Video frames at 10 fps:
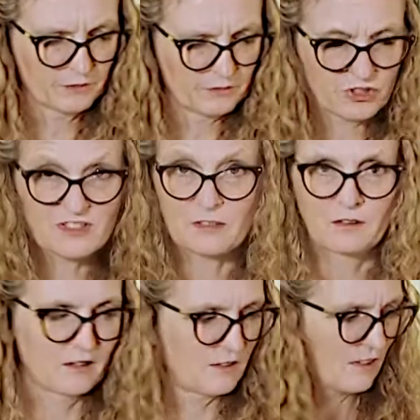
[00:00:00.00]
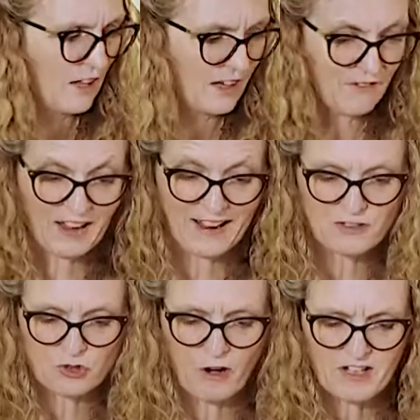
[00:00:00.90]
just like if it has
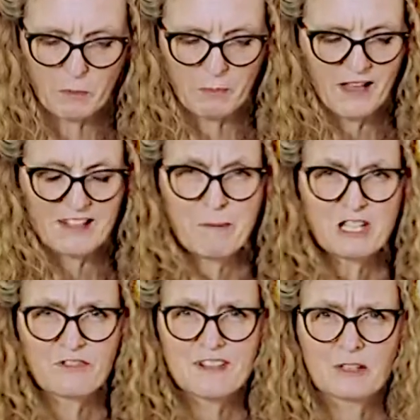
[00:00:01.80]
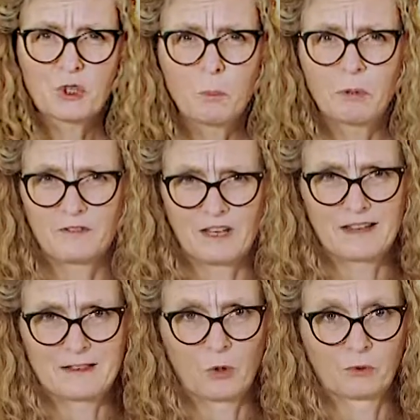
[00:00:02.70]
dried up a bit, especially if it's a couple of
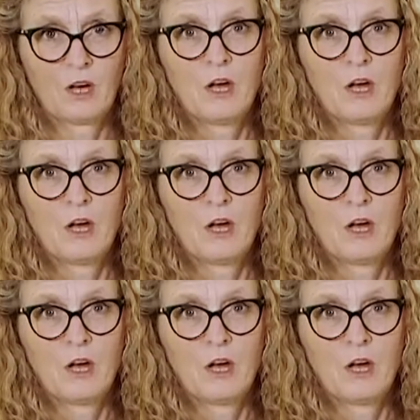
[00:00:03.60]
years old,